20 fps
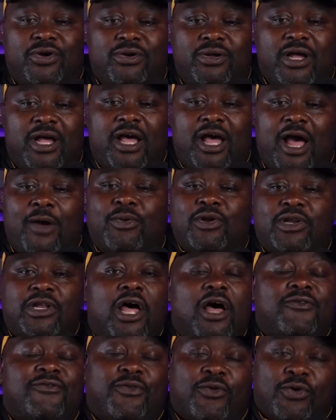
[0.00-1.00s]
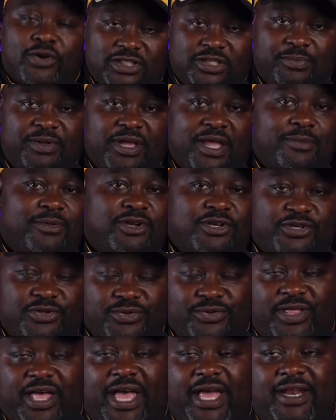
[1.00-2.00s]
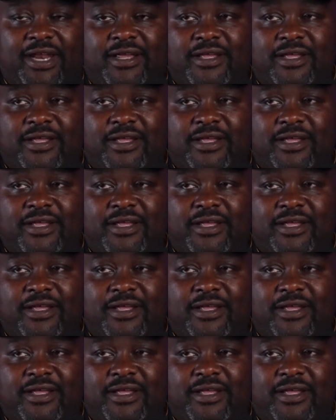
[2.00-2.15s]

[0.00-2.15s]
I would love for us to be able to do that.